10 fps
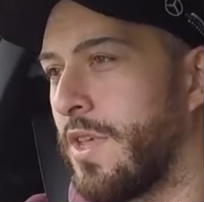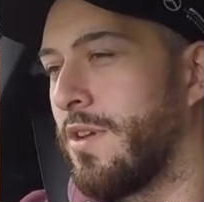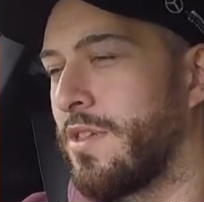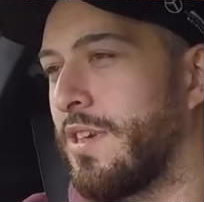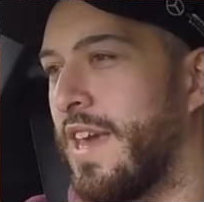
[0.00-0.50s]

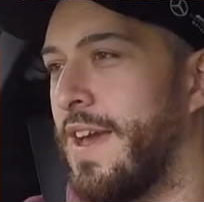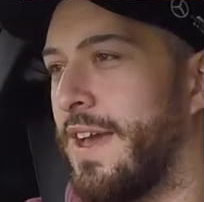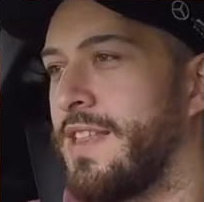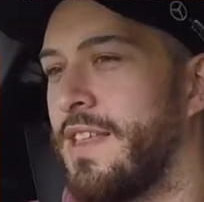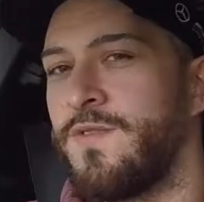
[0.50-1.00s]
So yeah,
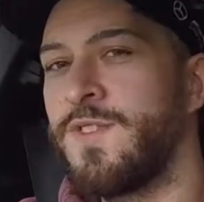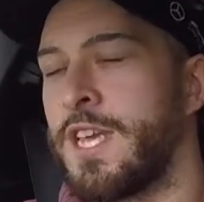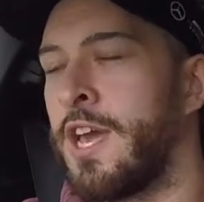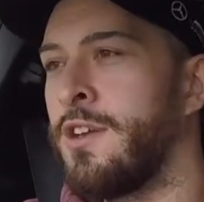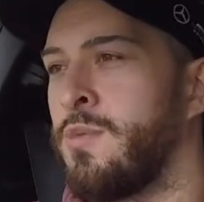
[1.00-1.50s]
in this
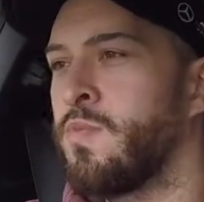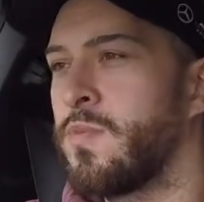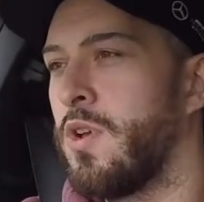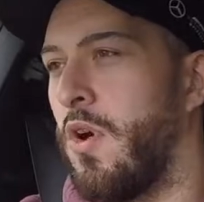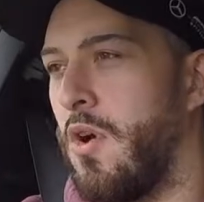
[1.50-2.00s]
video,
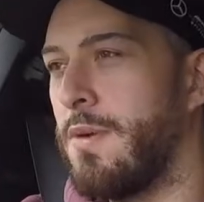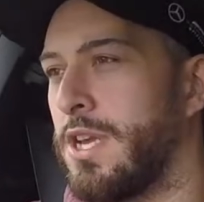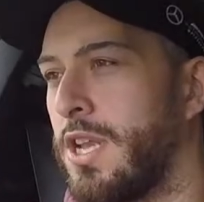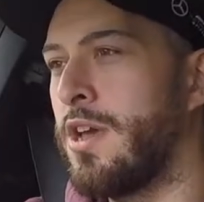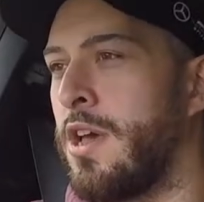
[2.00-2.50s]
I'm
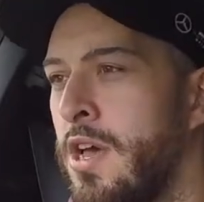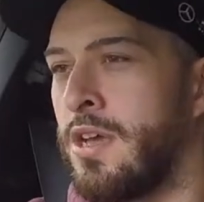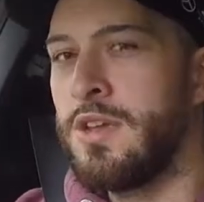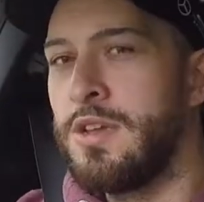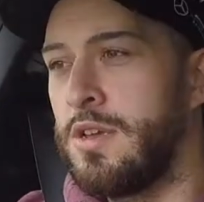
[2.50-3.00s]
gonna
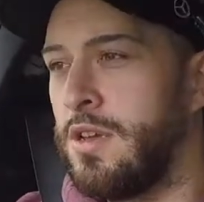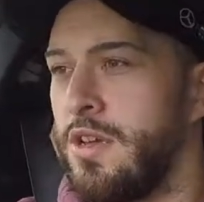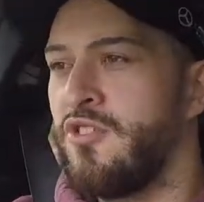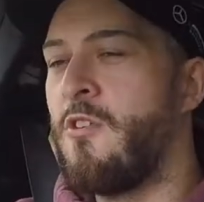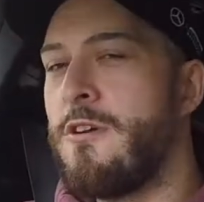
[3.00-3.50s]

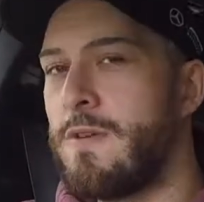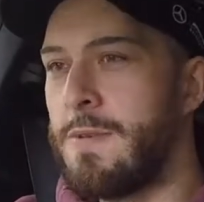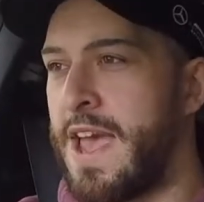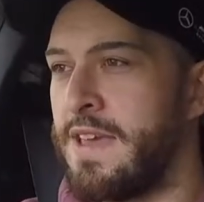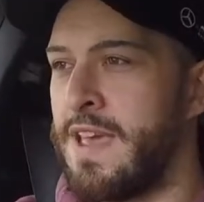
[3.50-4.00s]
try and
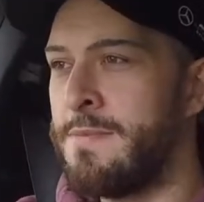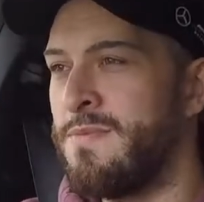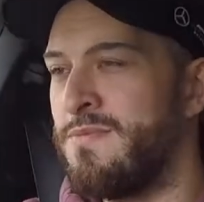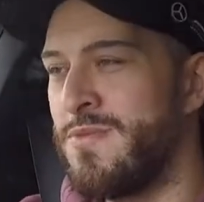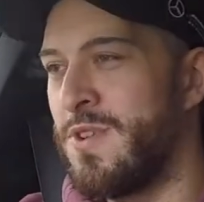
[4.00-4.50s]
repair
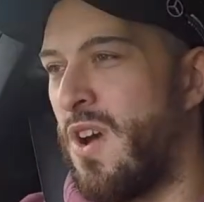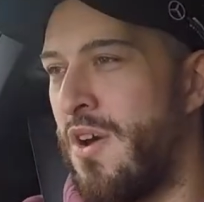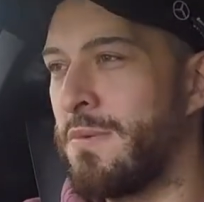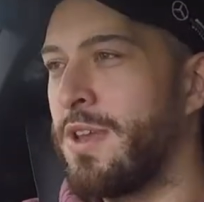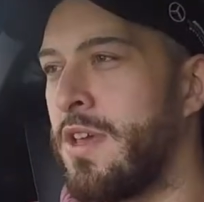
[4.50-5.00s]
them.
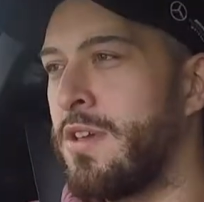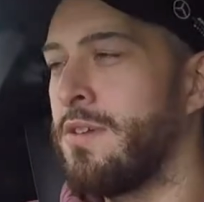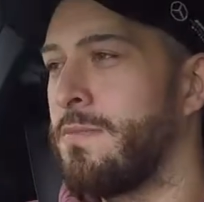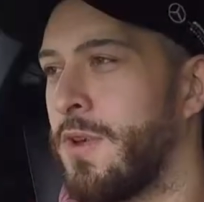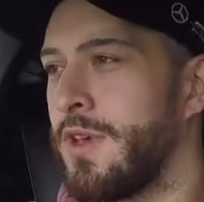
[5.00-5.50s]

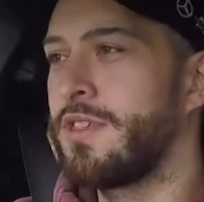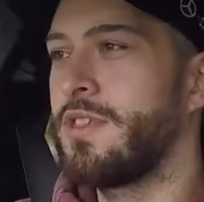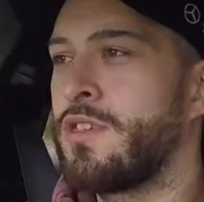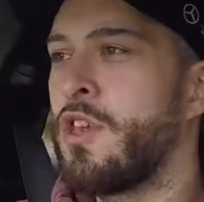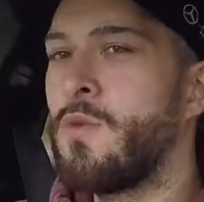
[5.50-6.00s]
So
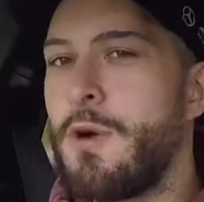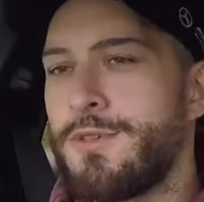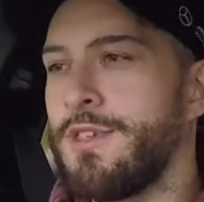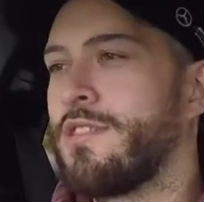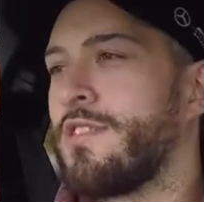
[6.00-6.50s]
there's two
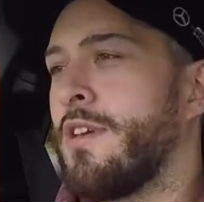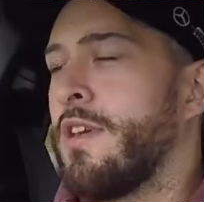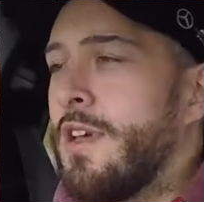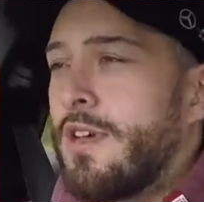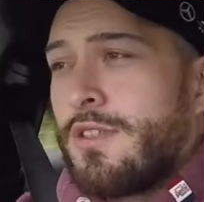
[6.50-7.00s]
options.
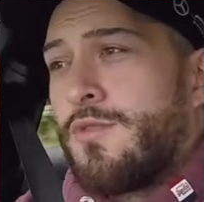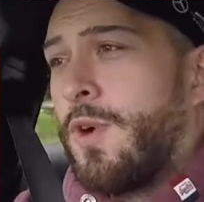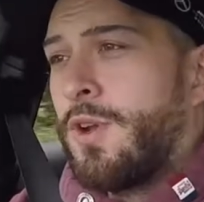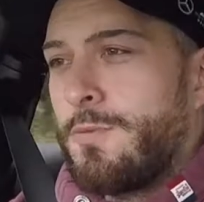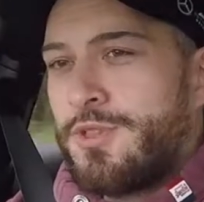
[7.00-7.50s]
There's
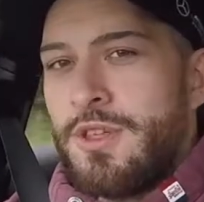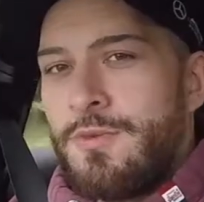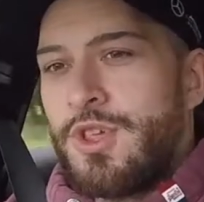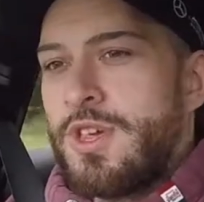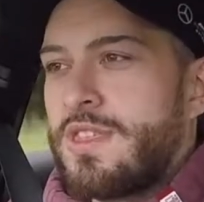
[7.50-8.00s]
one option,
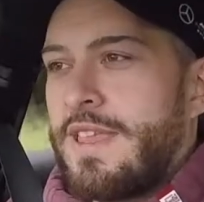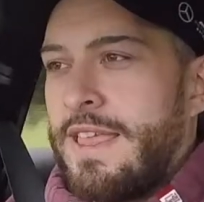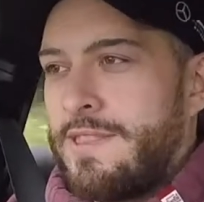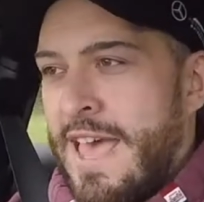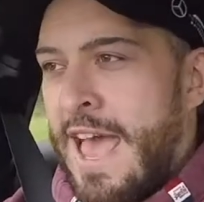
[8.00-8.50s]
which is the
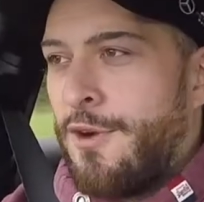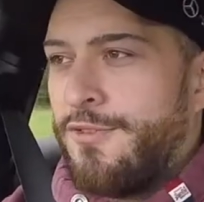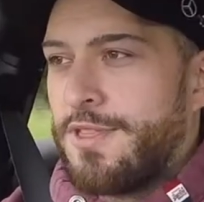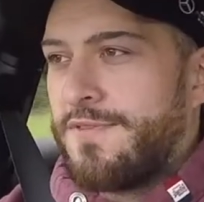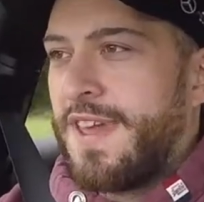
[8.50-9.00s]

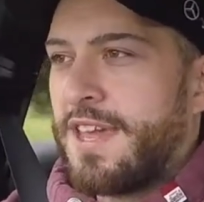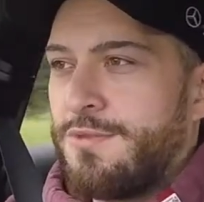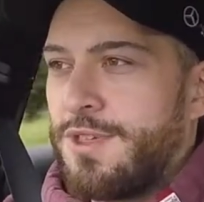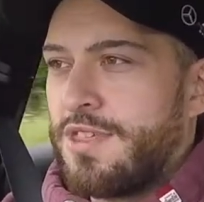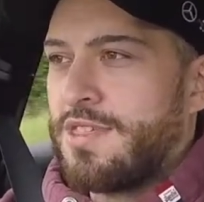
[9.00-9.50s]
Halfords fix,
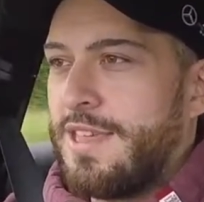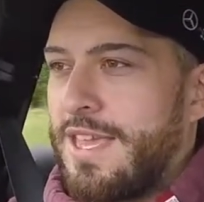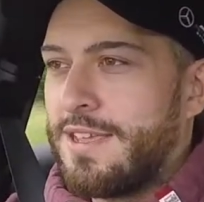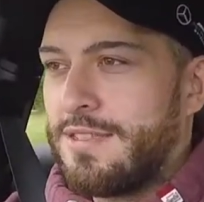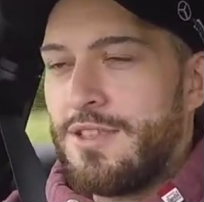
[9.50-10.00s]
which is
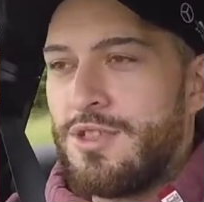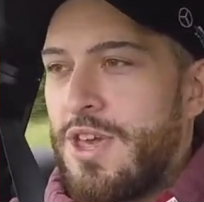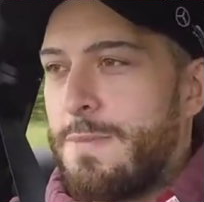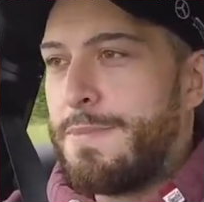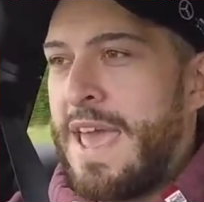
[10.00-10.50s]
the
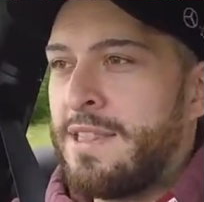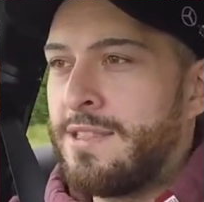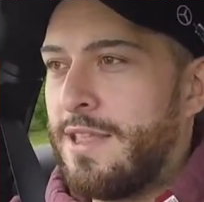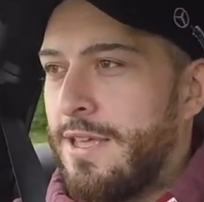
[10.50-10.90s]
chip pen.